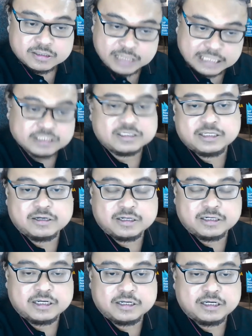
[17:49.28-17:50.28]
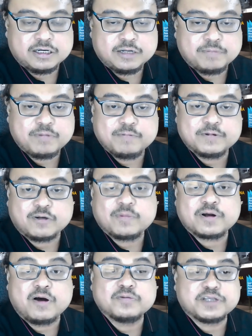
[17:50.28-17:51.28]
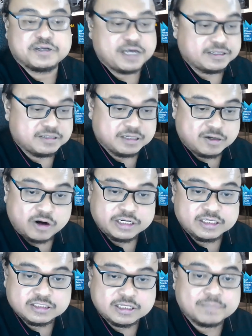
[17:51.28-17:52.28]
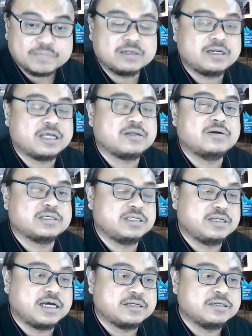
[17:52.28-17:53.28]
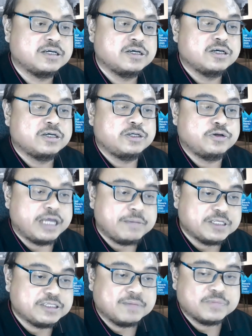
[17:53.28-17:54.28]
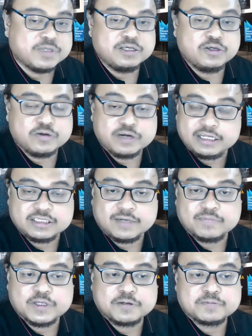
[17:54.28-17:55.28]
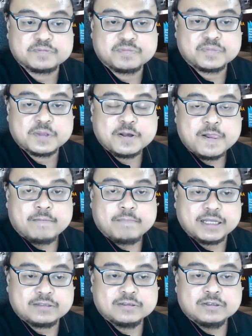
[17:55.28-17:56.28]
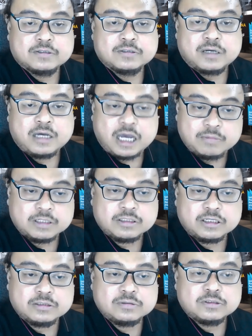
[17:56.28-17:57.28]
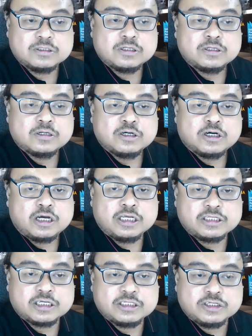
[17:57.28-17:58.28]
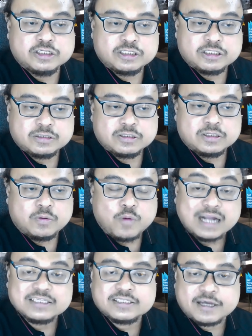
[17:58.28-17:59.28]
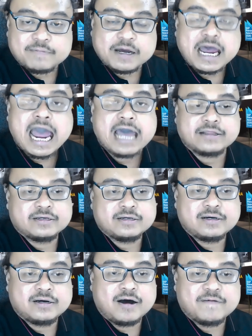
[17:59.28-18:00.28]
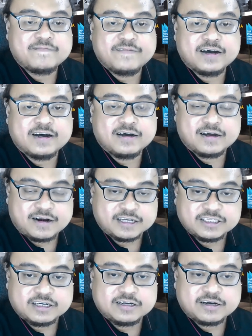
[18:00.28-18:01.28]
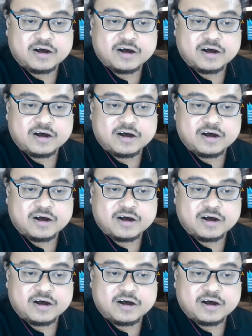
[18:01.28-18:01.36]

That's the purpose of accounting, right? Recording something that already done. You debit something, you credit something. But Hamilton introduced one step ahead of a classical